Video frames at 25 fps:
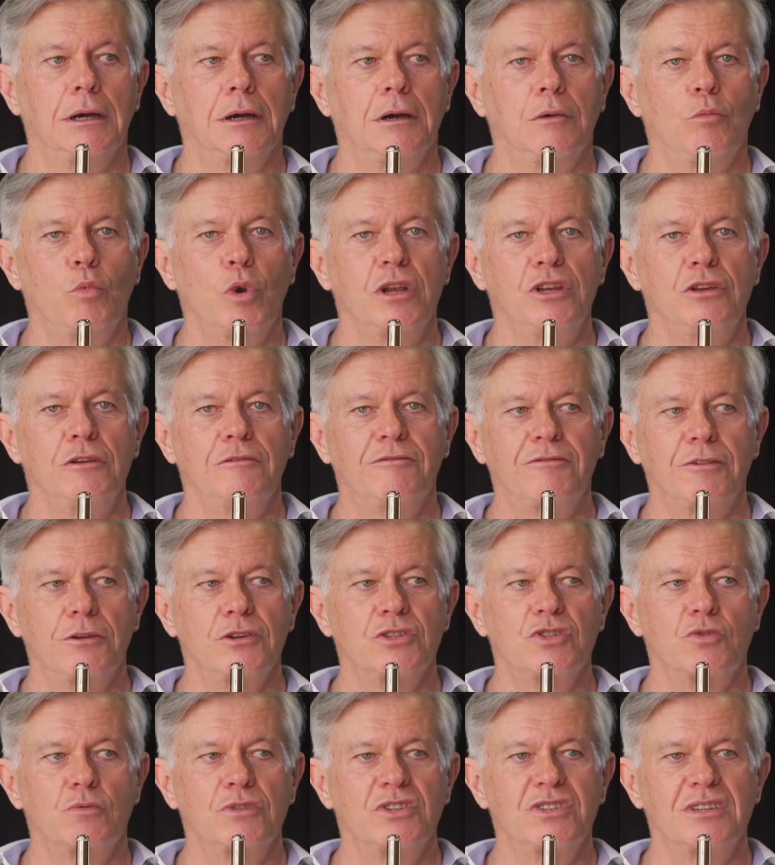when you
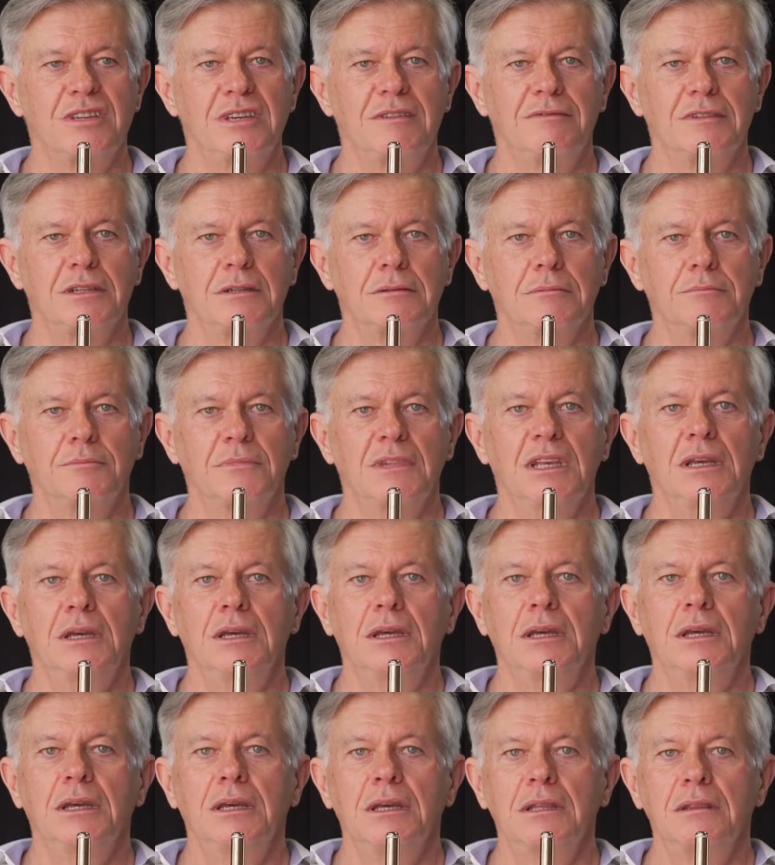first receive it.
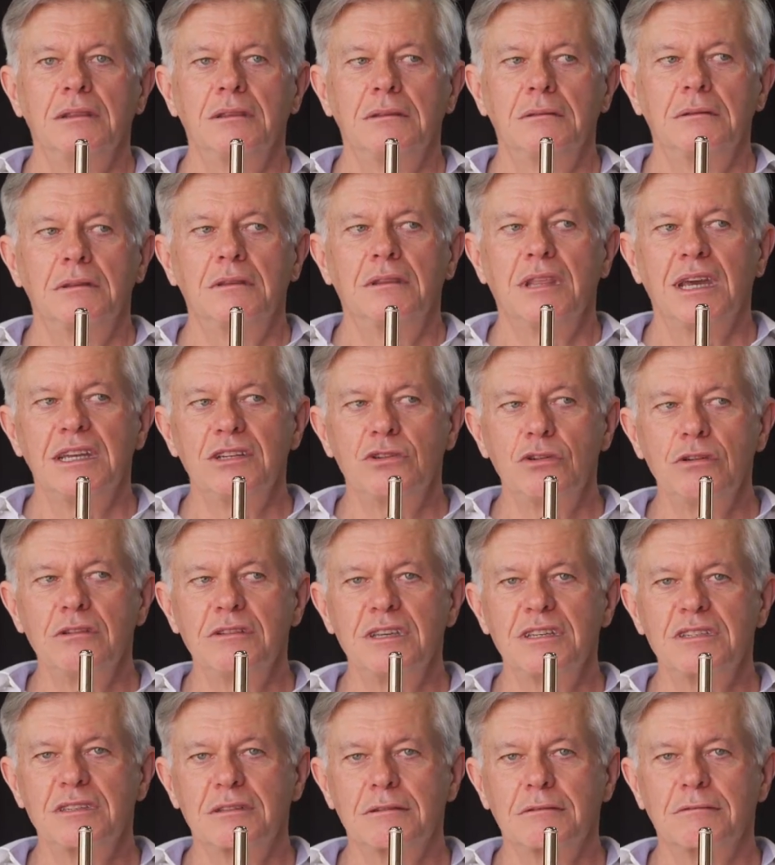They do
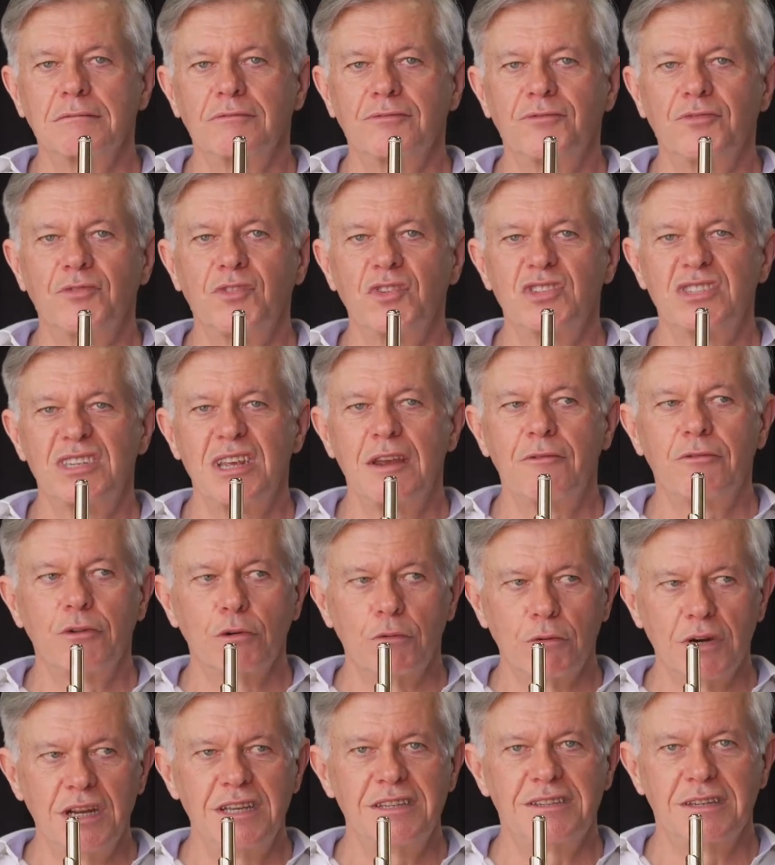this for several
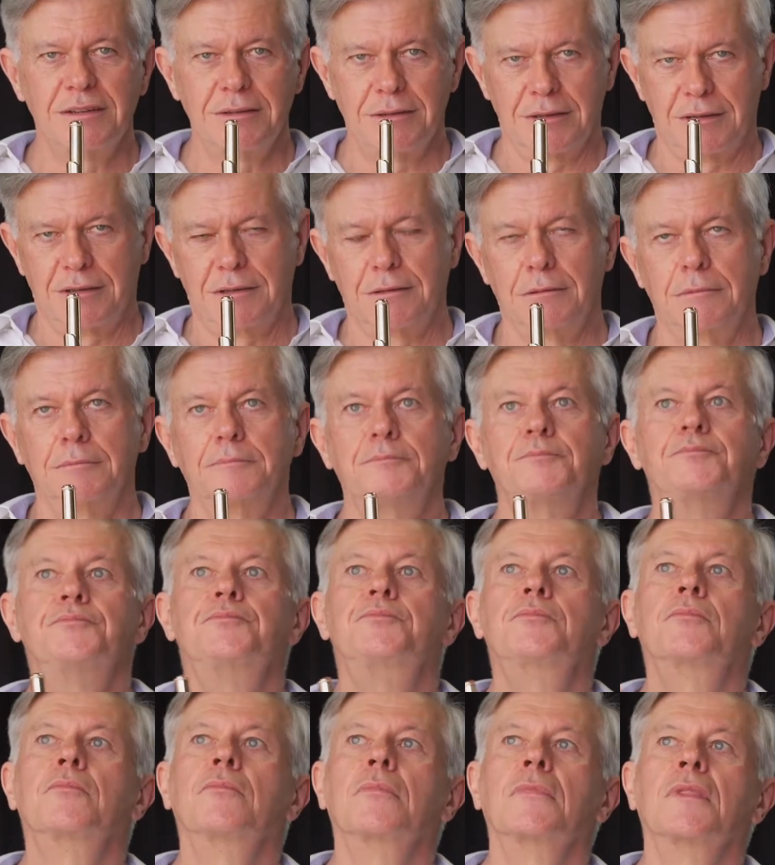reasons.
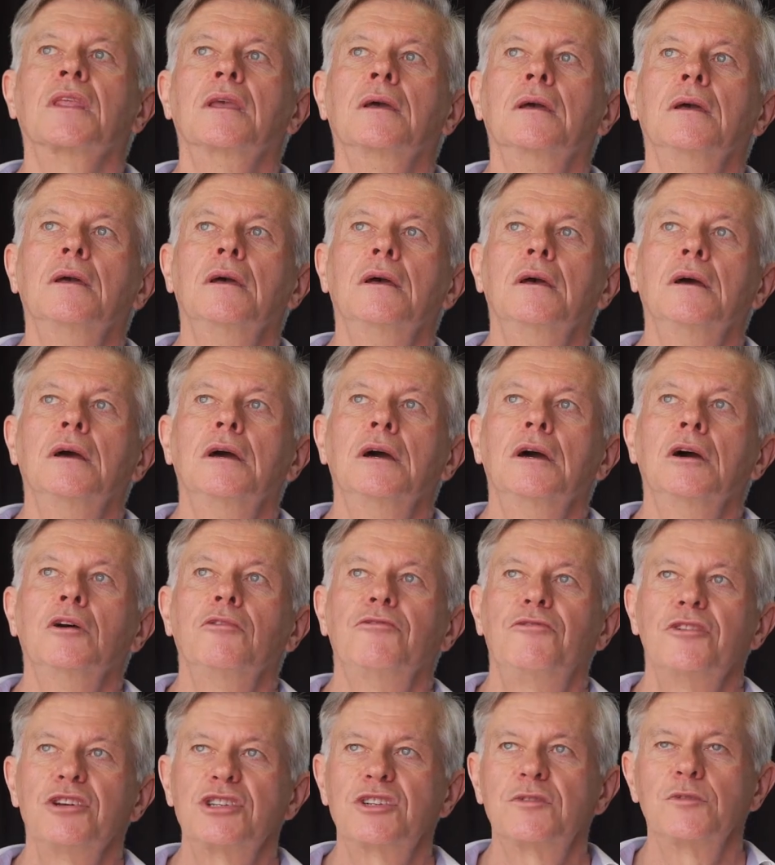
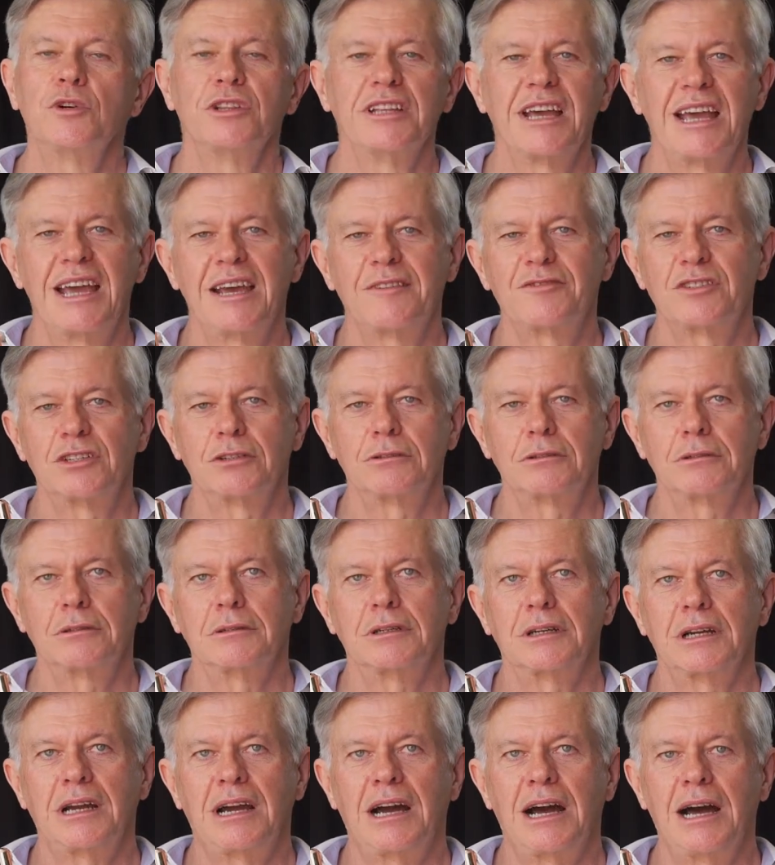First of all, they have to
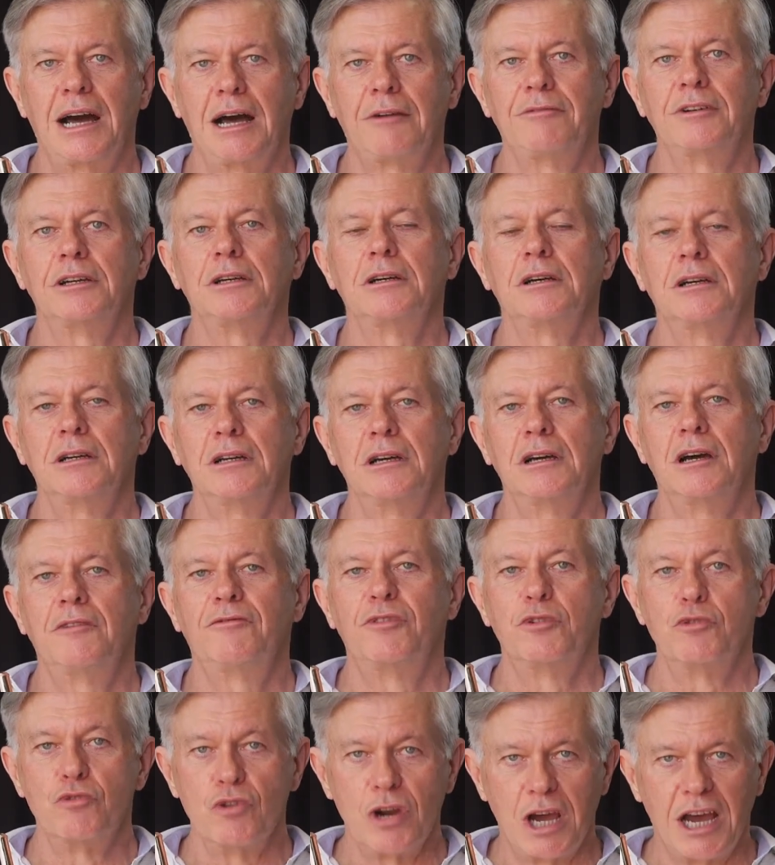cover a
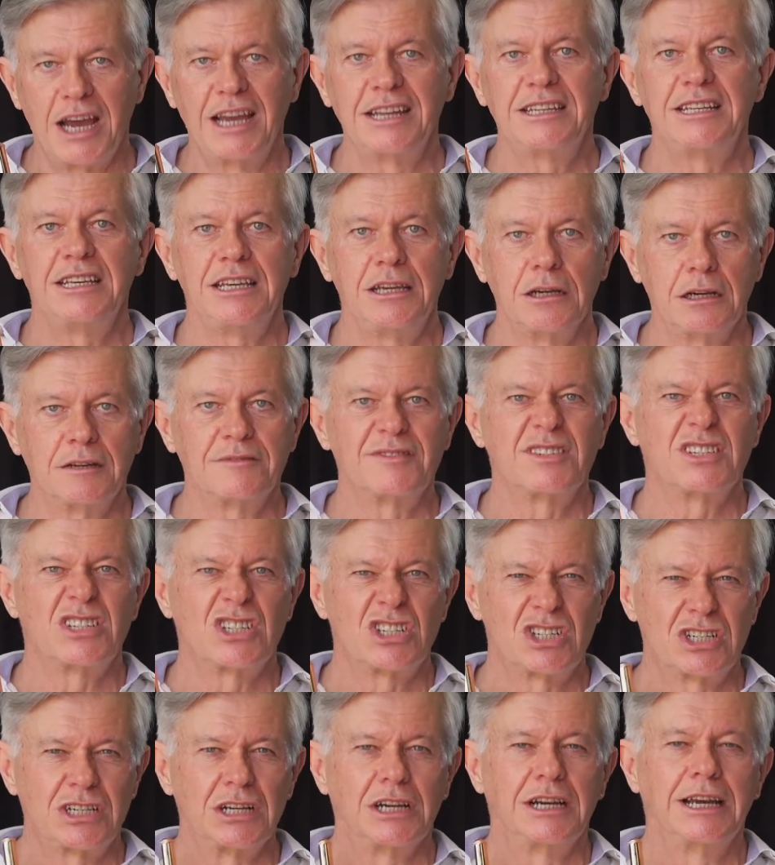variety of
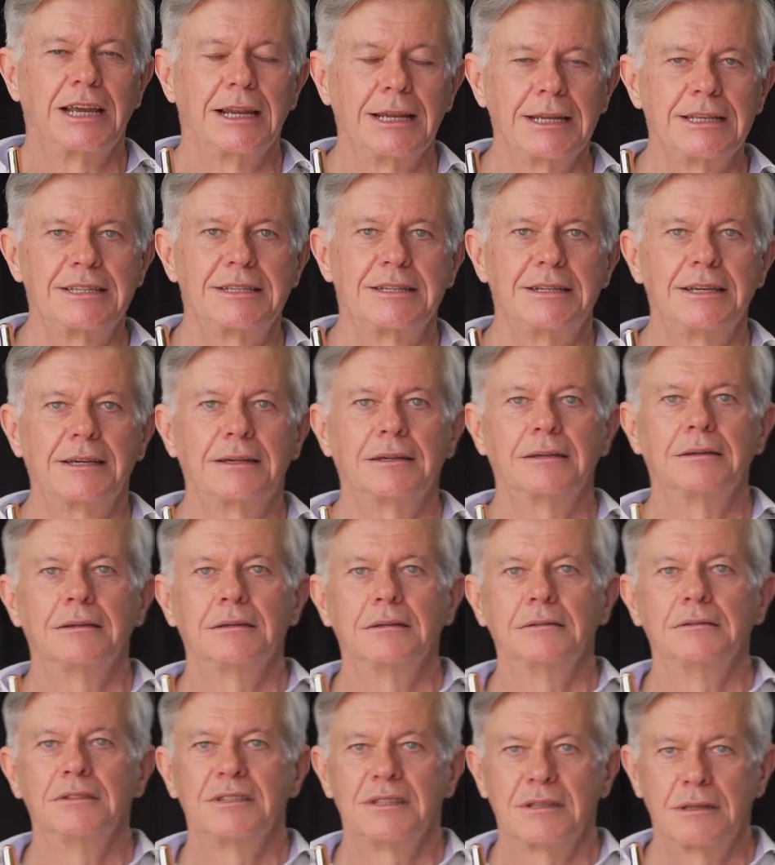stylistic
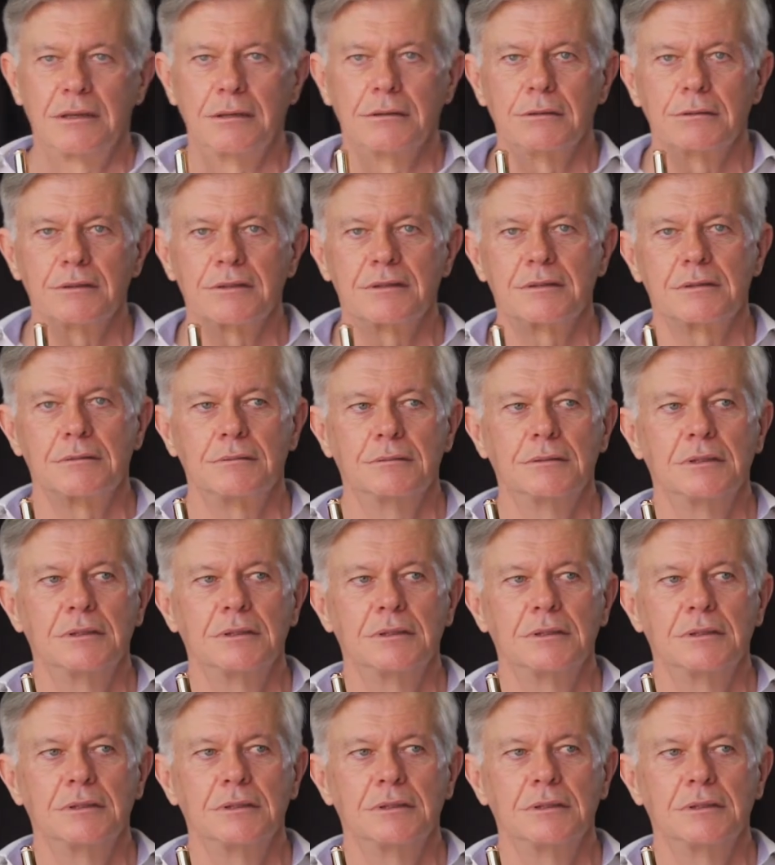skills.